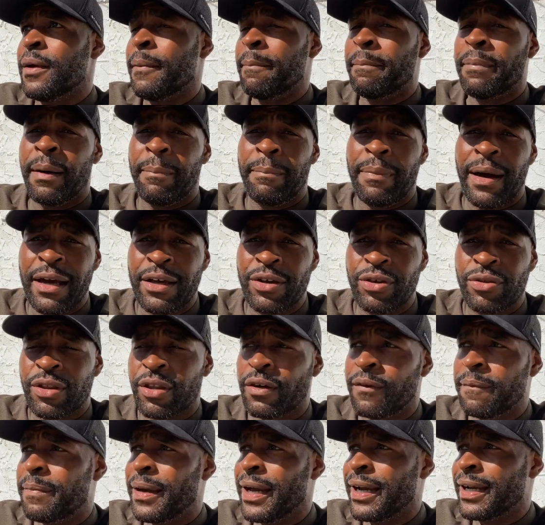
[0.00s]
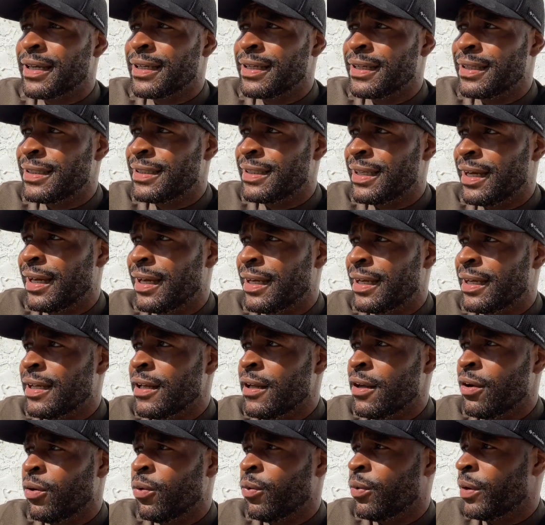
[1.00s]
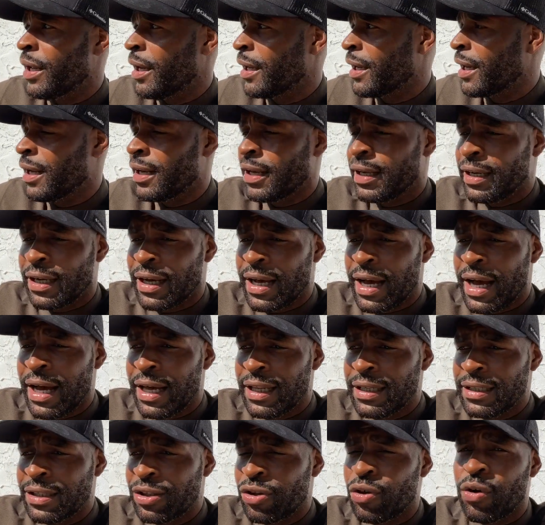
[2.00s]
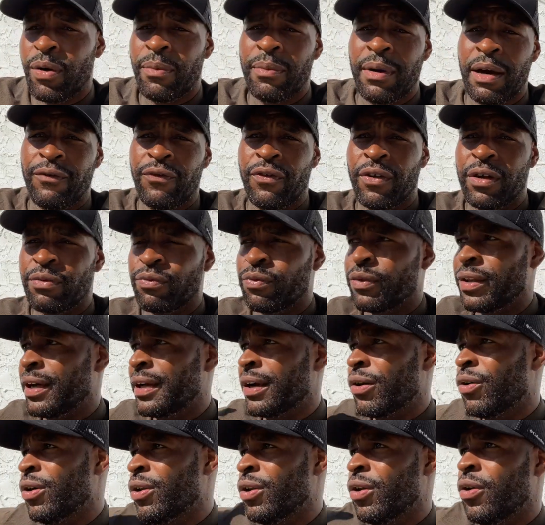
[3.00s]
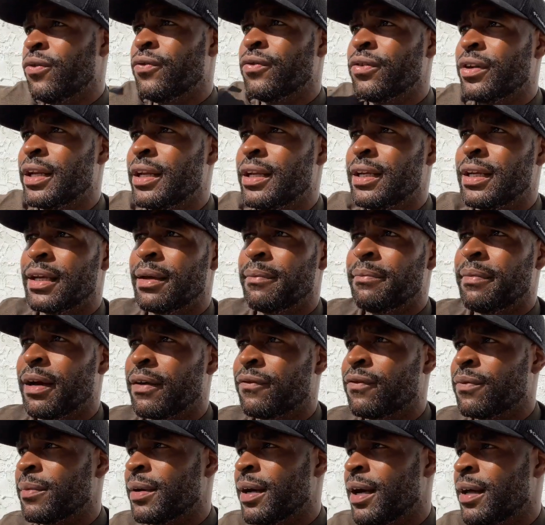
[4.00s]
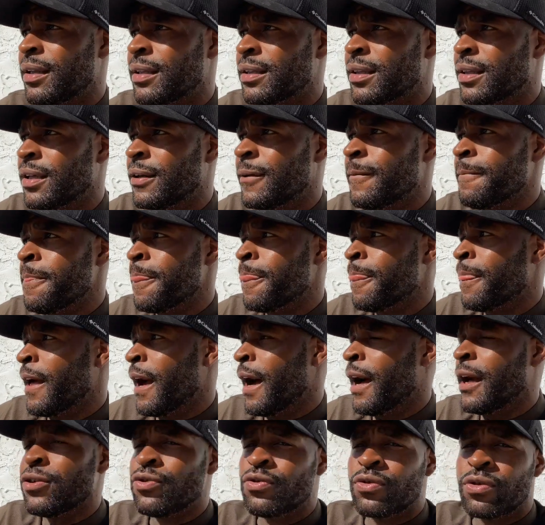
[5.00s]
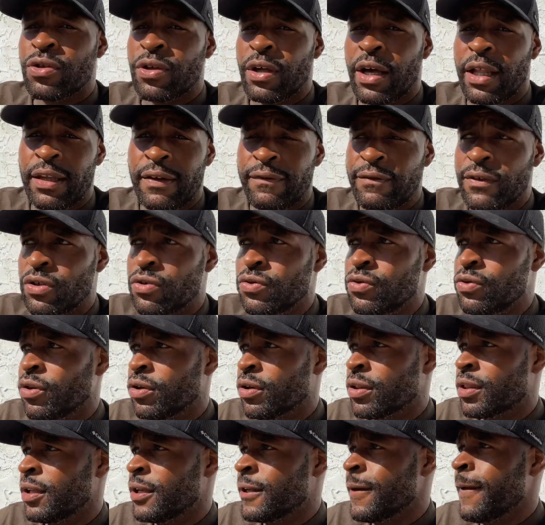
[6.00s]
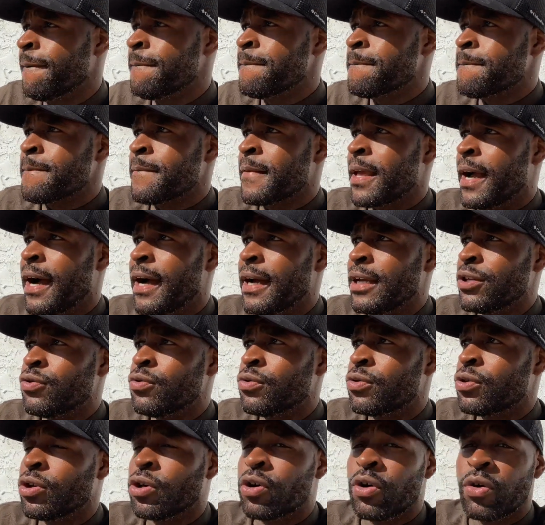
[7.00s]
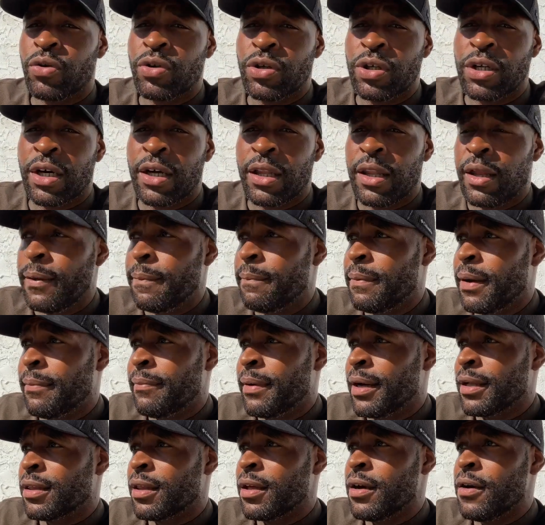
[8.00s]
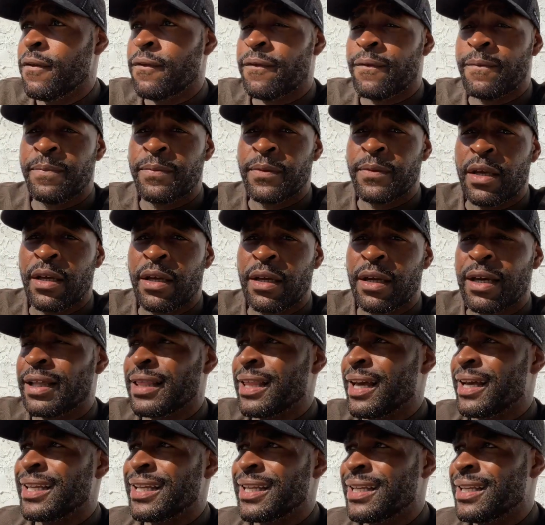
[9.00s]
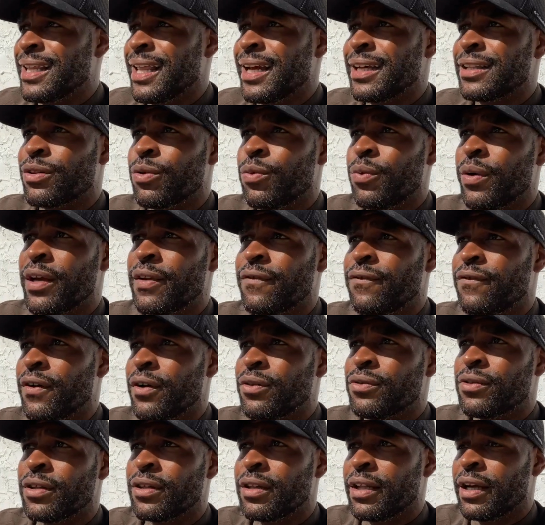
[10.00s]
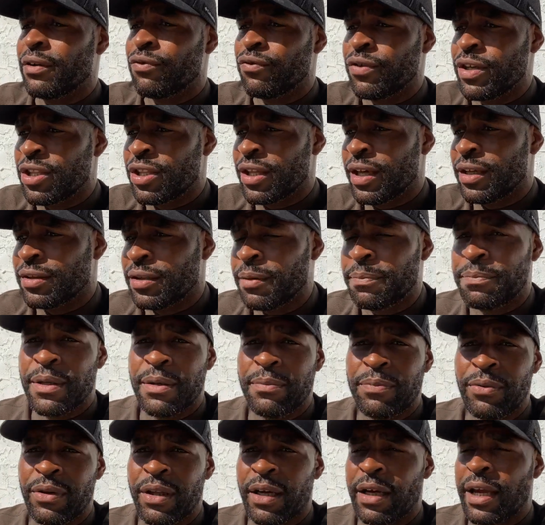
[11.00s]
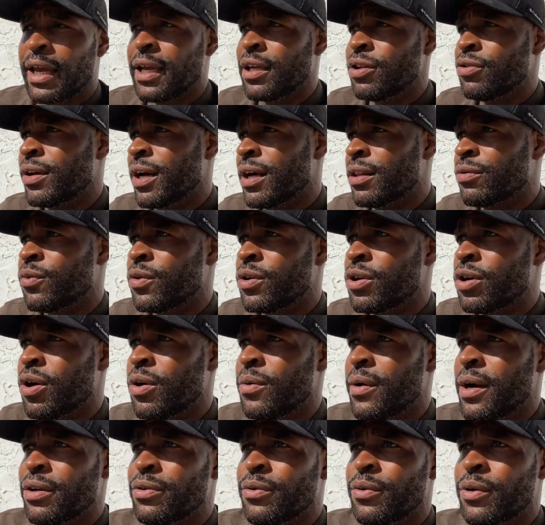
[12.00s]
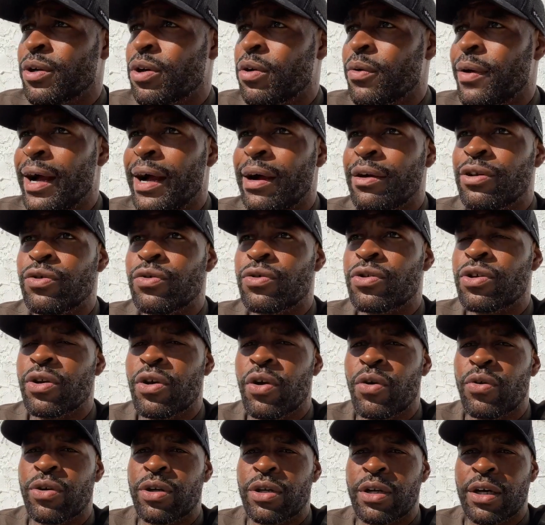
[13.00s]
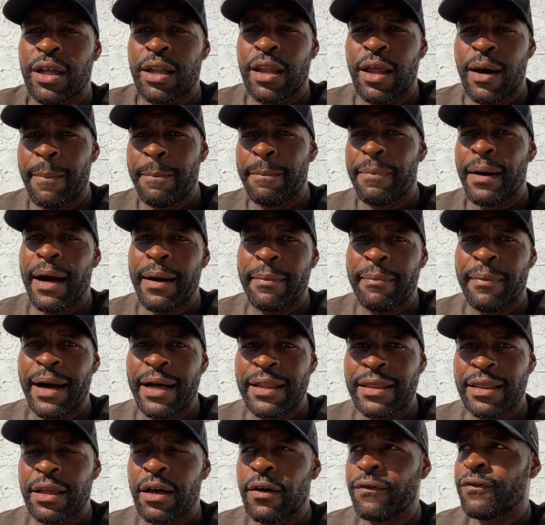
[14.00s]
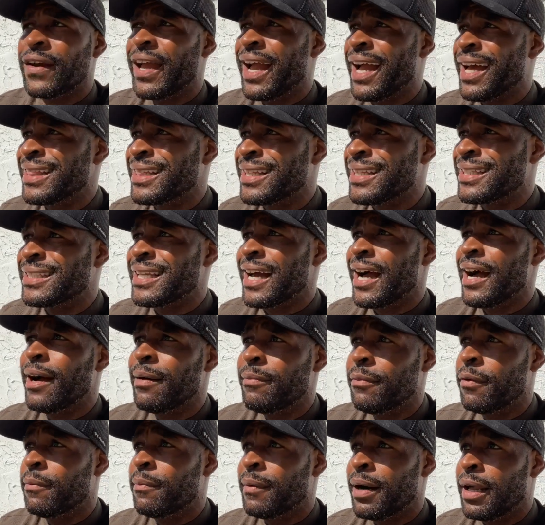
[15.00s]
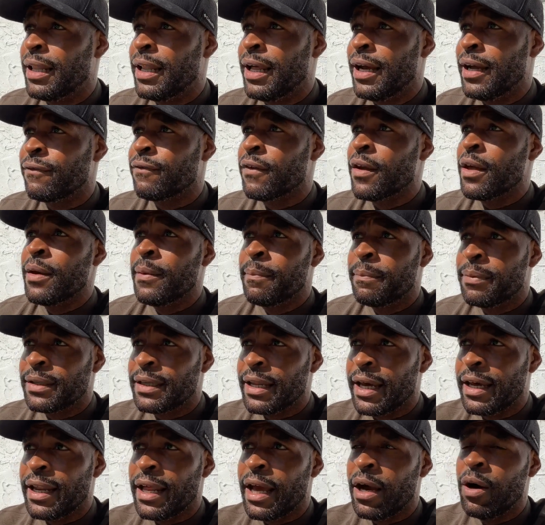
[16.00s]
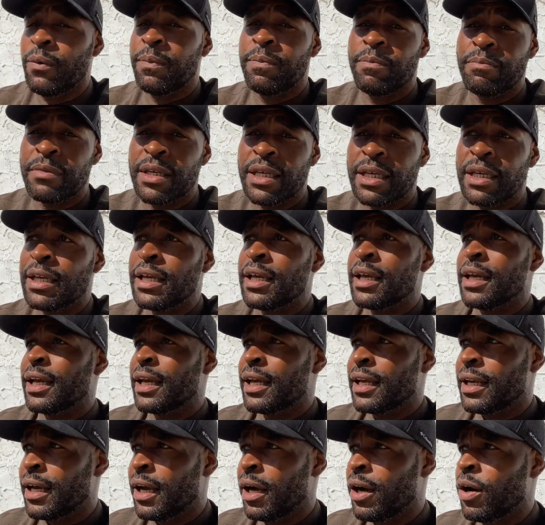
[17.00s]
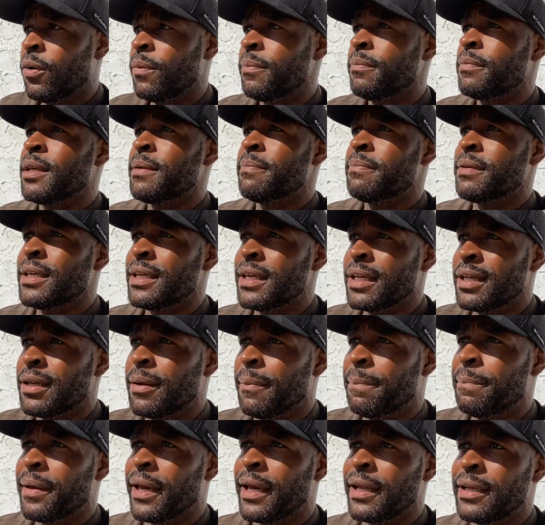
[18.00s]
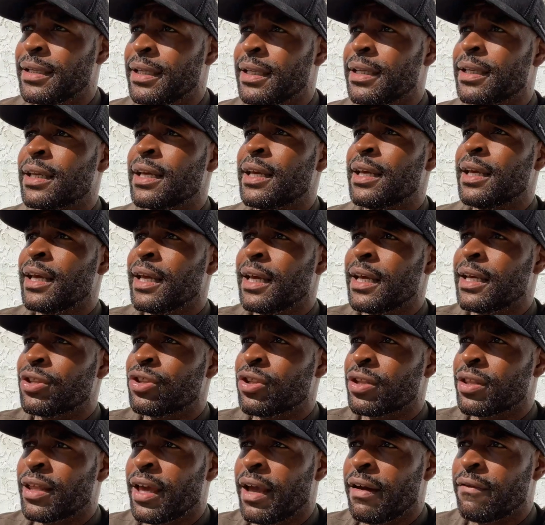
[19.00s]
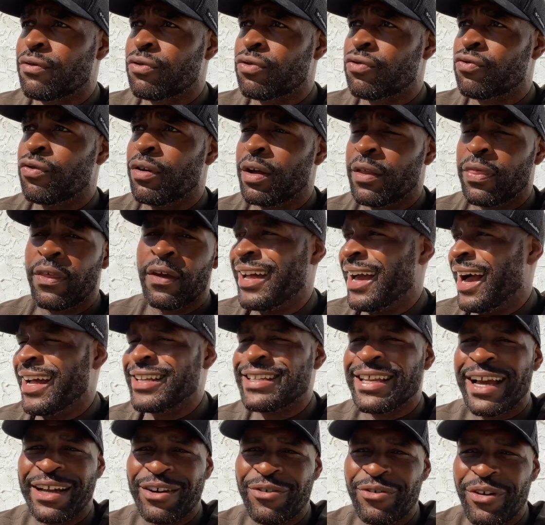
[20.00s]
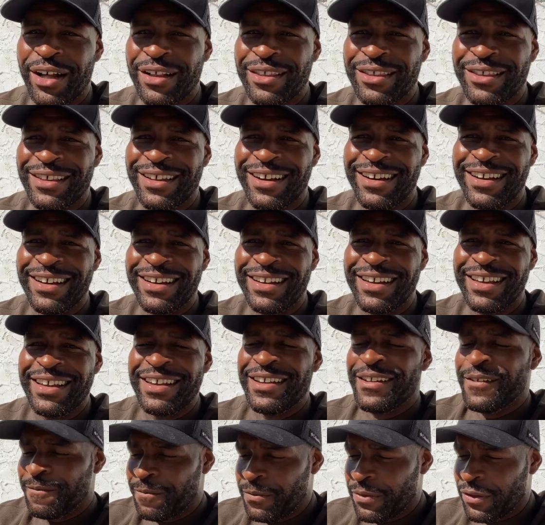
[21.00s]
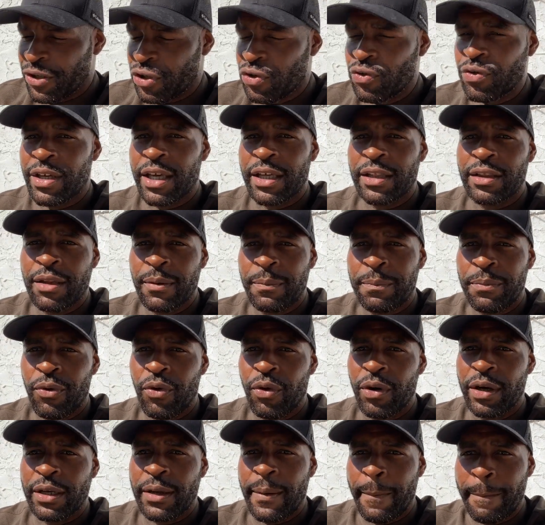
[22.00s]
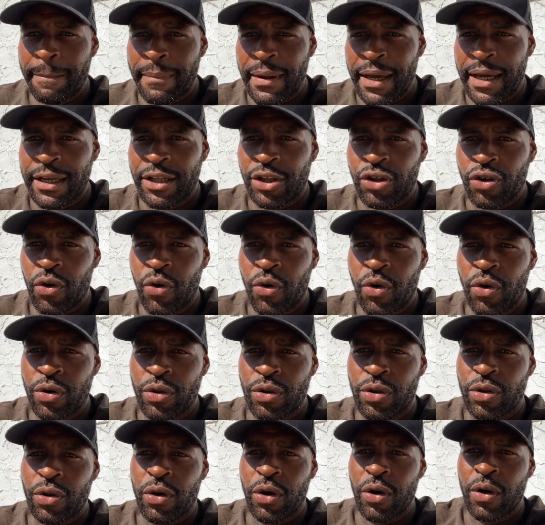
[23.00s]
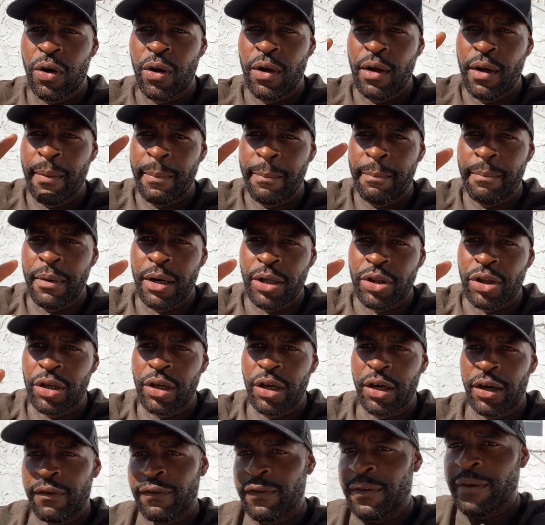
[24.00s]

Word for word: but by yourself. Back in the day, when I got out of college, all my friends were like all over. They didn't get back from college yet. I used to, I lived in New York City. I used to go to the club by myself because I didn't like the way it felt to like reach out to people like, hey, you guys want to go out? You want to go? I used to go to the club by myself and have the time of my life, but that helped me and it helped me be independent and just have strength. I digress. All right. You get the point. Manage cortisol. Much love.